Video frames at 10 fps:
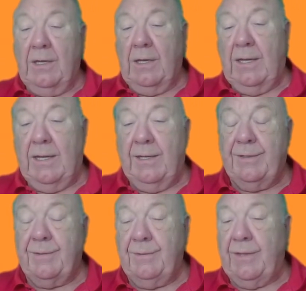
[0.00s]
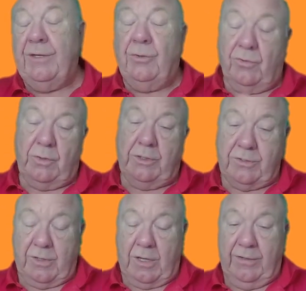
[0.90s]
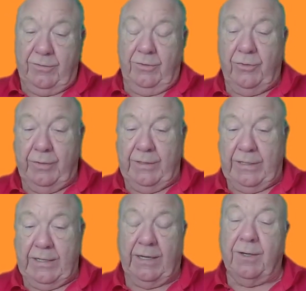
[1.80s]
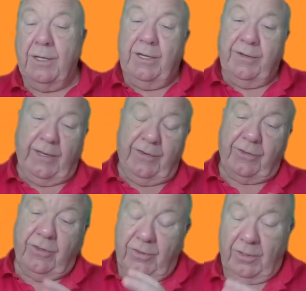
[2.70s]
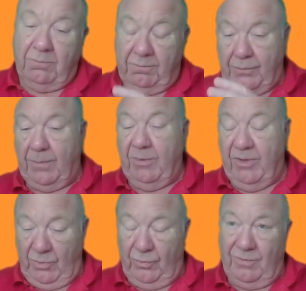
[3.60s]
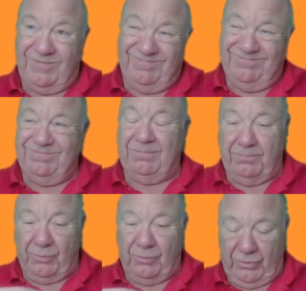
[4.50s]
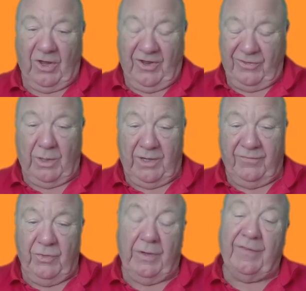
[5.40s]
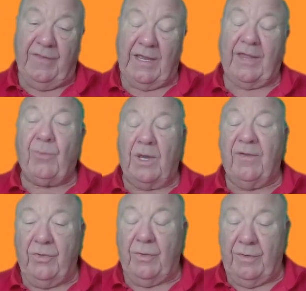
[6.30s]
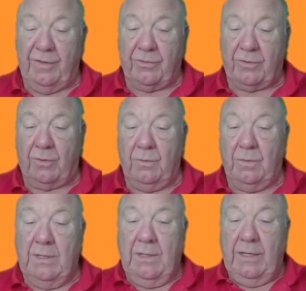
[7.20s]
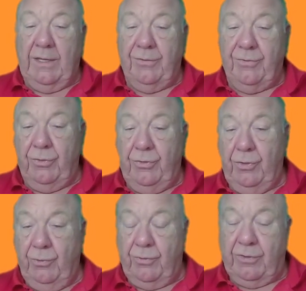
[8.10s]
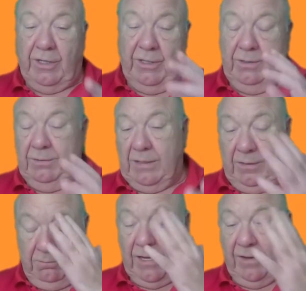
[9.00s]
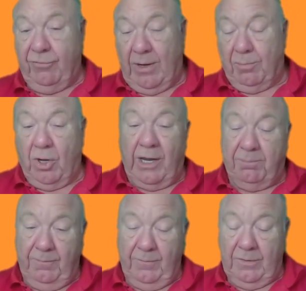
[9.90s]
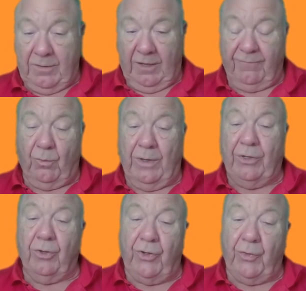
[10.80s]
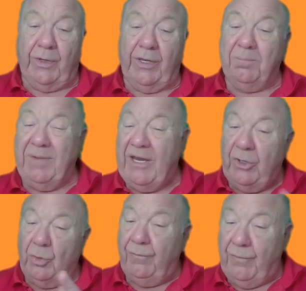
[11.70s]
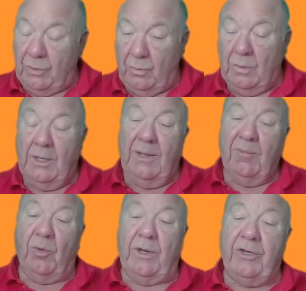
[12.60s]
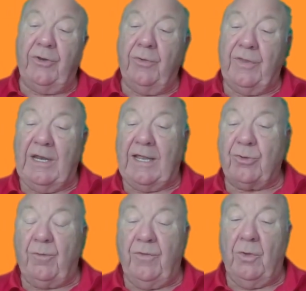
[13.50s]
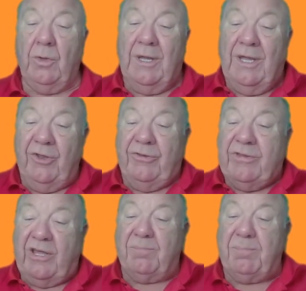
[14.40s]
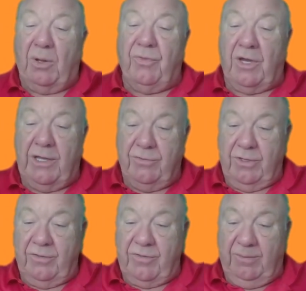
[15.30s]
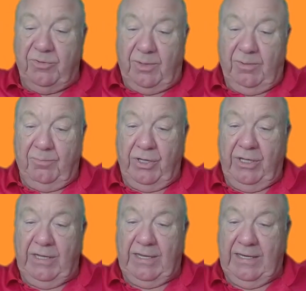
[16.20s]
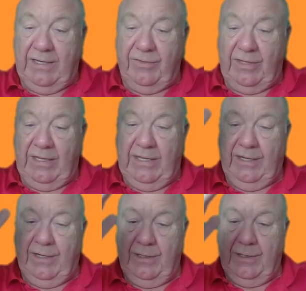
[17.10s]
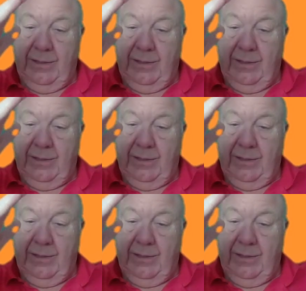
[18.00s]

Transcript: And then you switch sides and do it again. Now, this is the, probably the most precise way of doing it. The other way of doing this though, is you'd use the cover up eye stuff when you're doing the medial view, but when you're doing the lateral view, you test both eyes at the same time and bring your hands in.